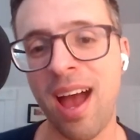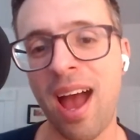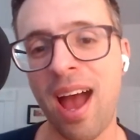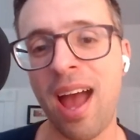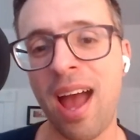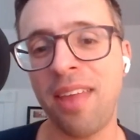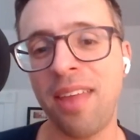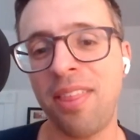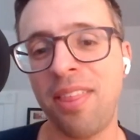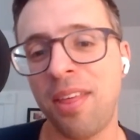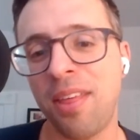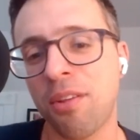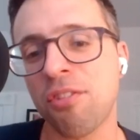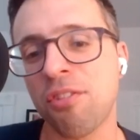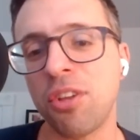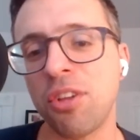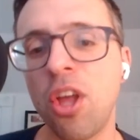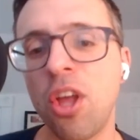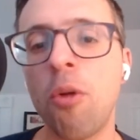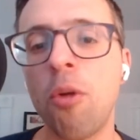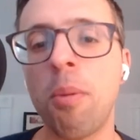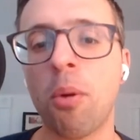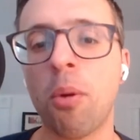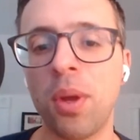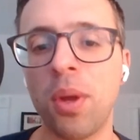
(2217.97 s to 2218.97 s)
I think there's a
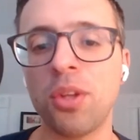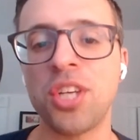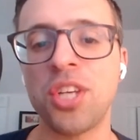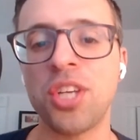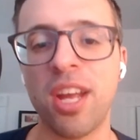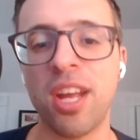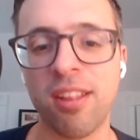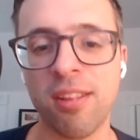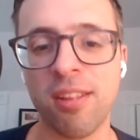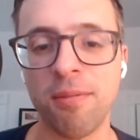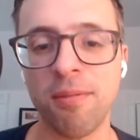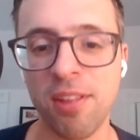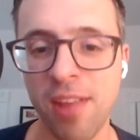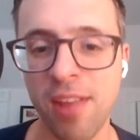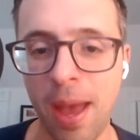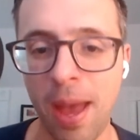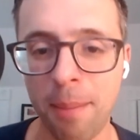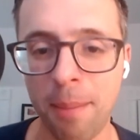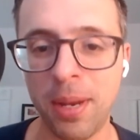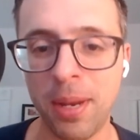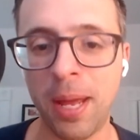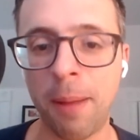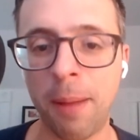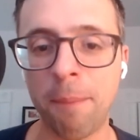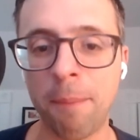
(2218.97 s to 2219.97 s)
low but real chance of this
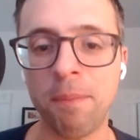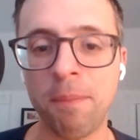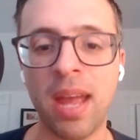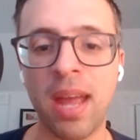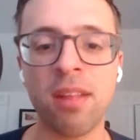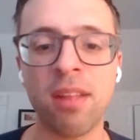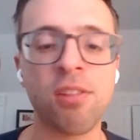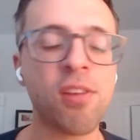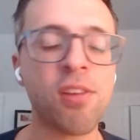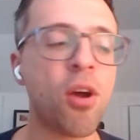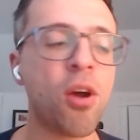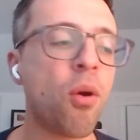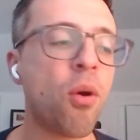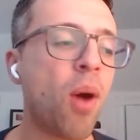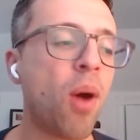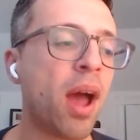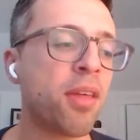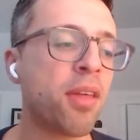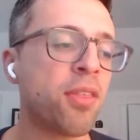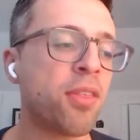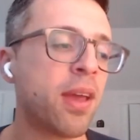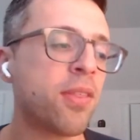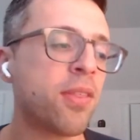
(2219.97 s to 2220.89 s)
happening. And so I think